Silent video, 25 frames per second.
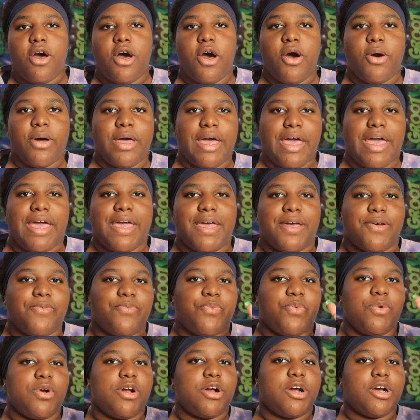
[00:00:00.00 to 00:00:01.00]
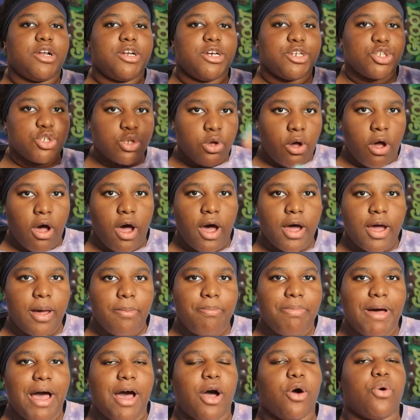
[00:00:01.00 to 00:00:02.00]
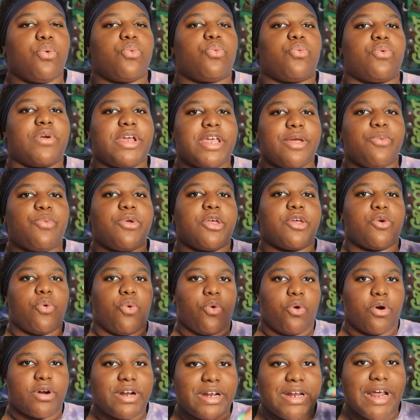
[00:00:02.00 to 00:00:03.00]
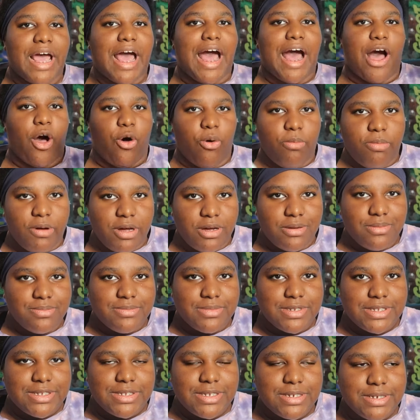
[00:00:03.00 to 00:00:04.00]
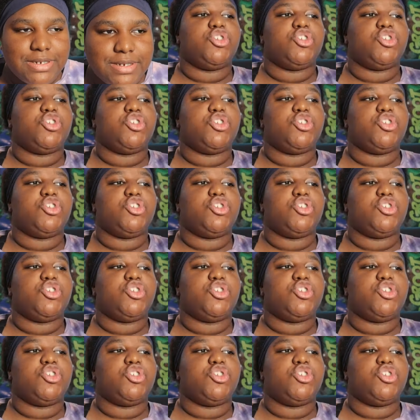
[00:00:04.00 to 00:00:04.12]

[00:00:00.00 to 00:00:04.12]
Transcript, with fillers: Okay, if we're gonna talk about re-recorded albums,